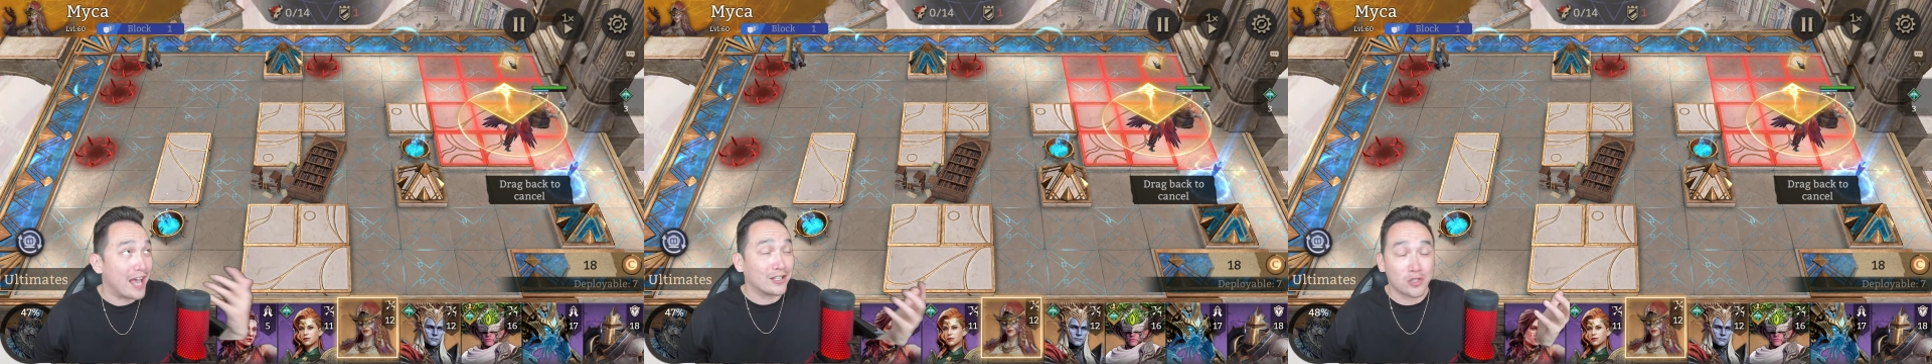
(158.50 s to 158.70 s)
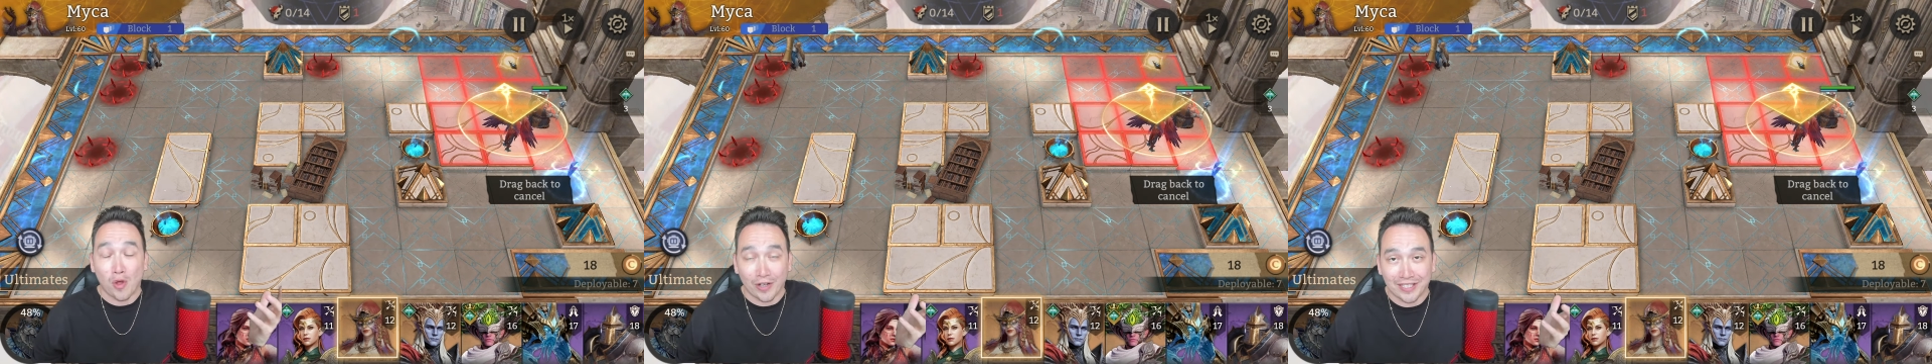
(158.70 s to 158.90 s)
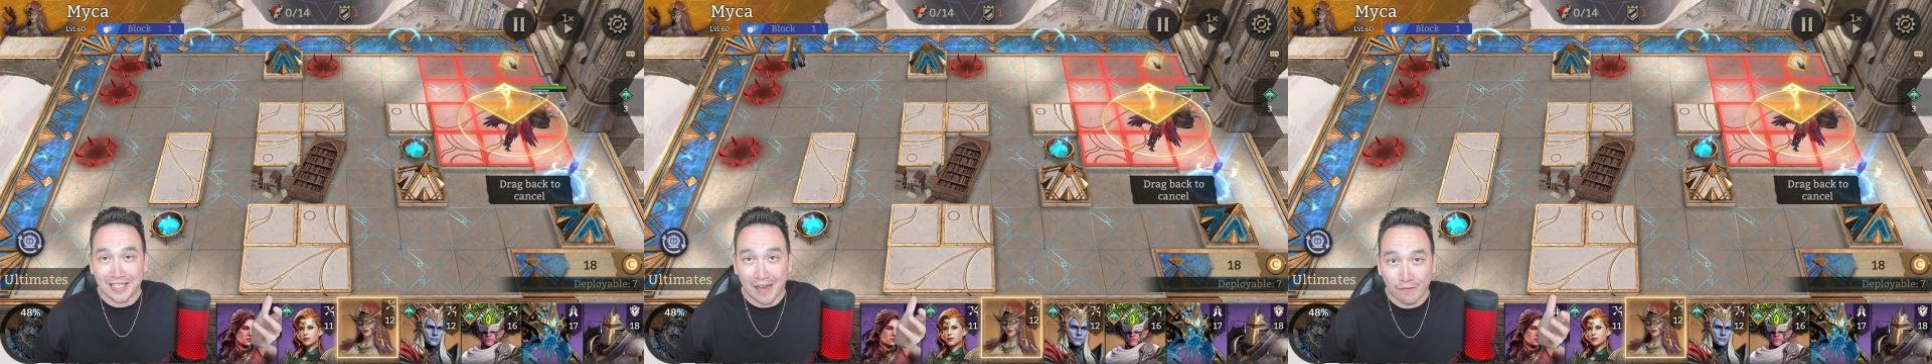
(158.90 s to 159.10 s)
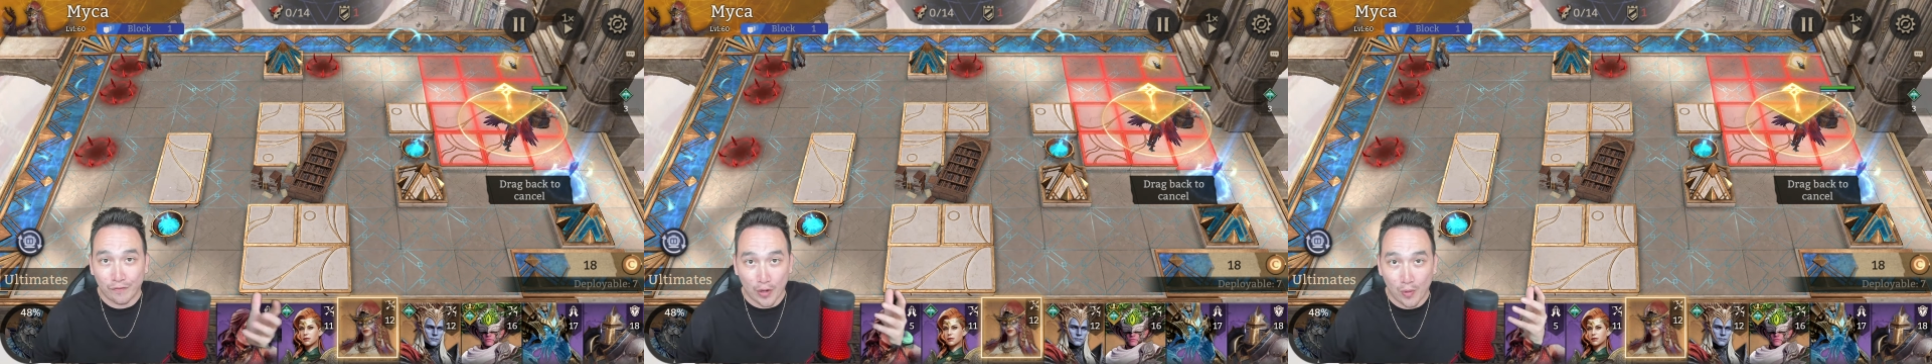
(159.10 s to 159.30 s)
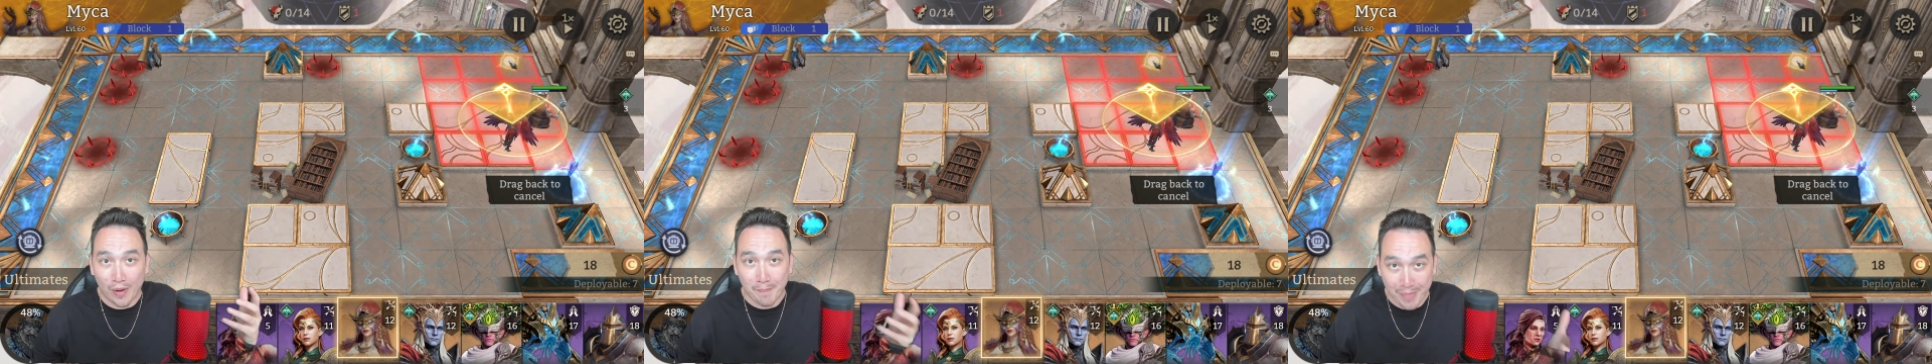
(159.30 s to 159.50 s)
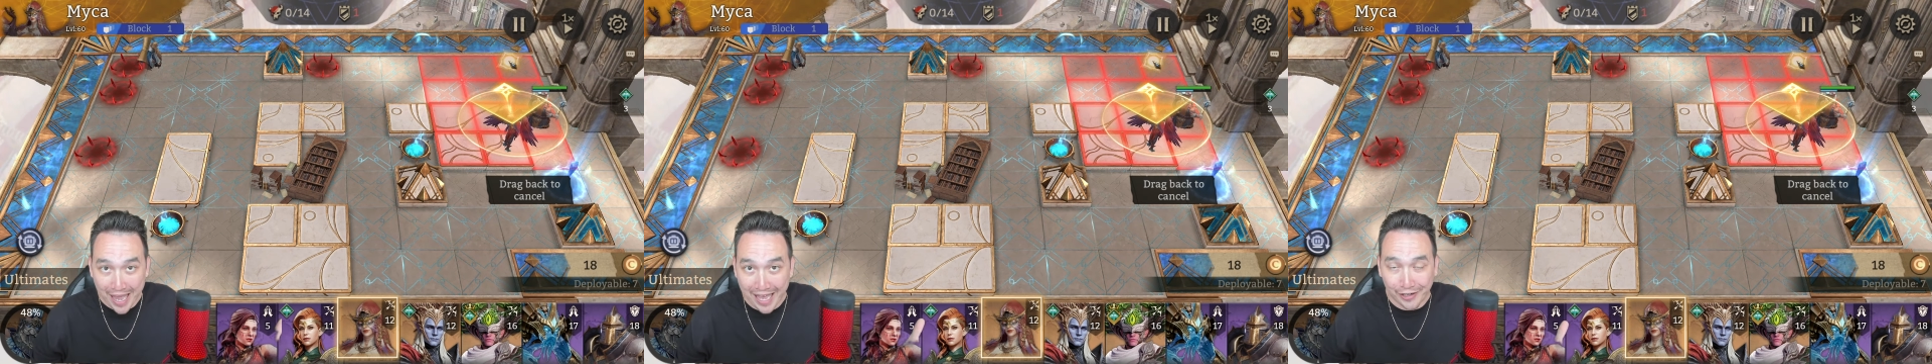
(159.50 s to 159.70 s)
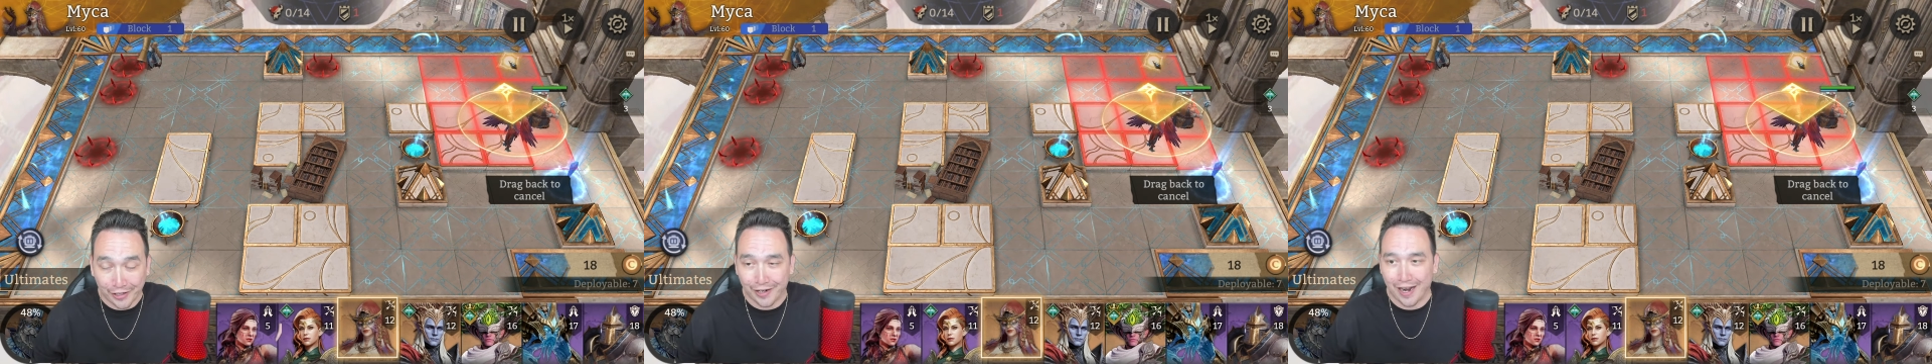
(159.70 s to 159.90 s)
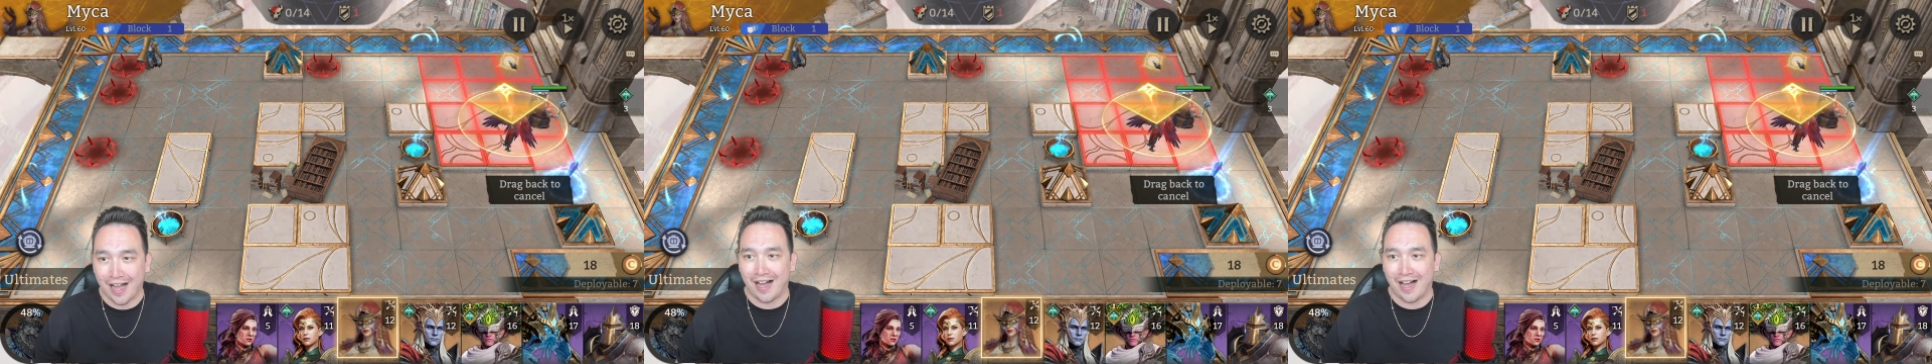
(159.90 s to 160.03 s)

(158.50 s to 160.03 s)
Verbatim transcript: as long as I'm feeling better.